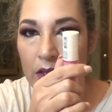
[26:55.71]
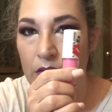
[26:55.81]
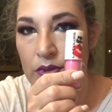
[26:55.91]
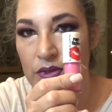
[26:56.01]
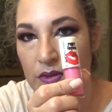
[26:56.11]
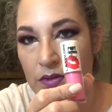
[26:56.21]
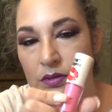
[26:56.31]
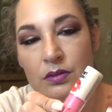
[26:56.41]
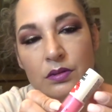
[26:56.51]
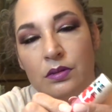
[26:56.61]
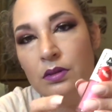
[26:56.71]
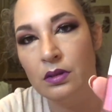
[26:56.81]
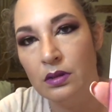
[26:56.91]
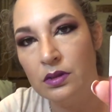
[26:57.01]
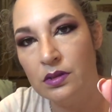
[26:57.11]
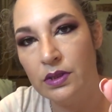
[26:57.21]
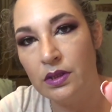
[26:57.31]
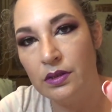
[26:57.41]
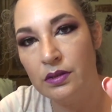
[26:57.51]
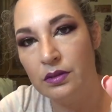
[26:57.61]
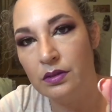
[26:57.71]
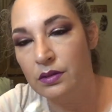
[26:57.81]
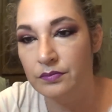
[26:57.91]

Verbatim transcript: And here it goes.